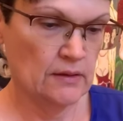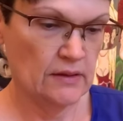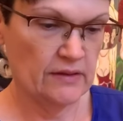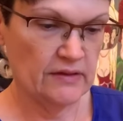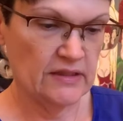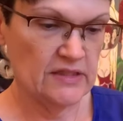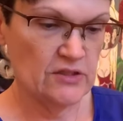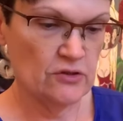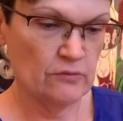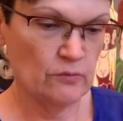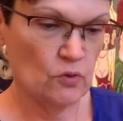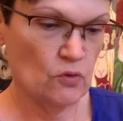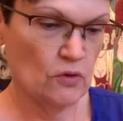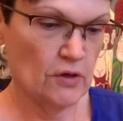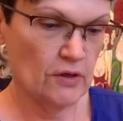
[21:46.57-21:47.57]
And these are
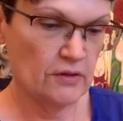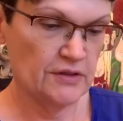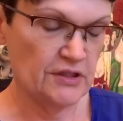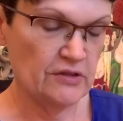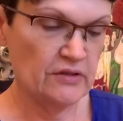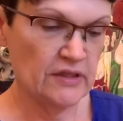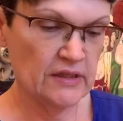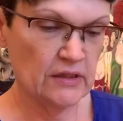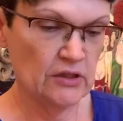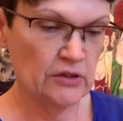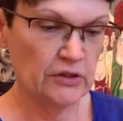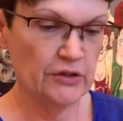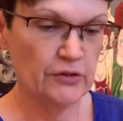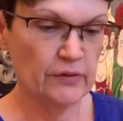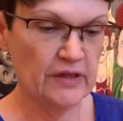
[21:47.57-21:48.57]
more, you can
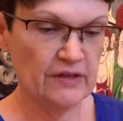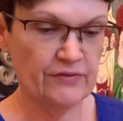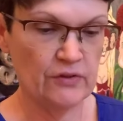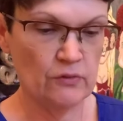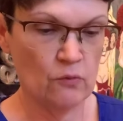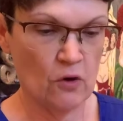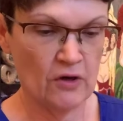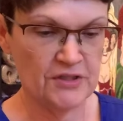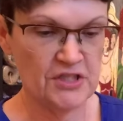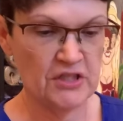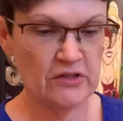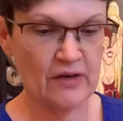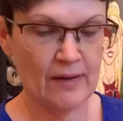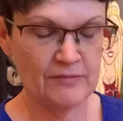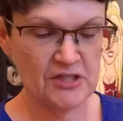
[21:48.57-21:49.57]
glue it if you want
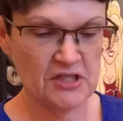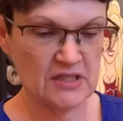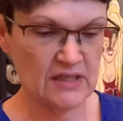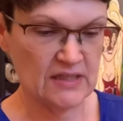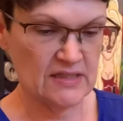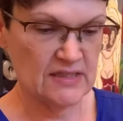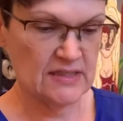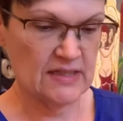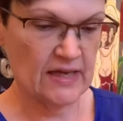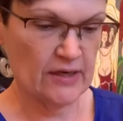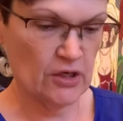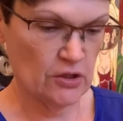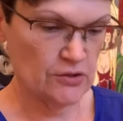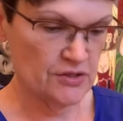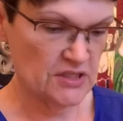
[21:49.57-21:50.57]
to. I'm just going to set
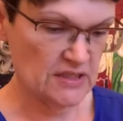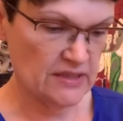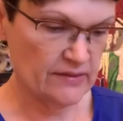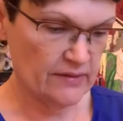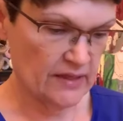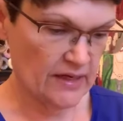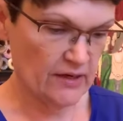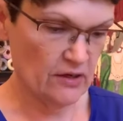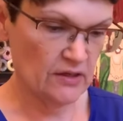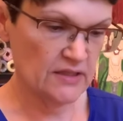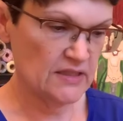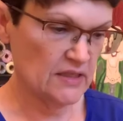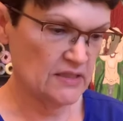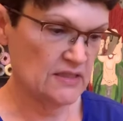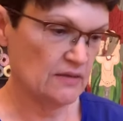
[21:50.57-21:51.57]
hers in there. It
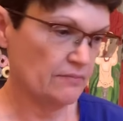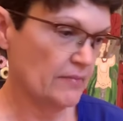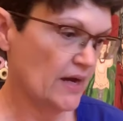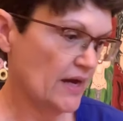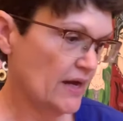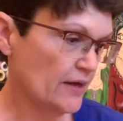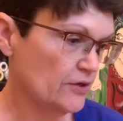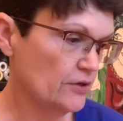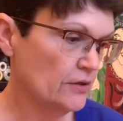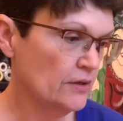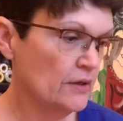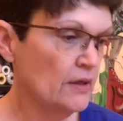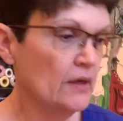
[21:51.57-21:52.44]
doesn't matter.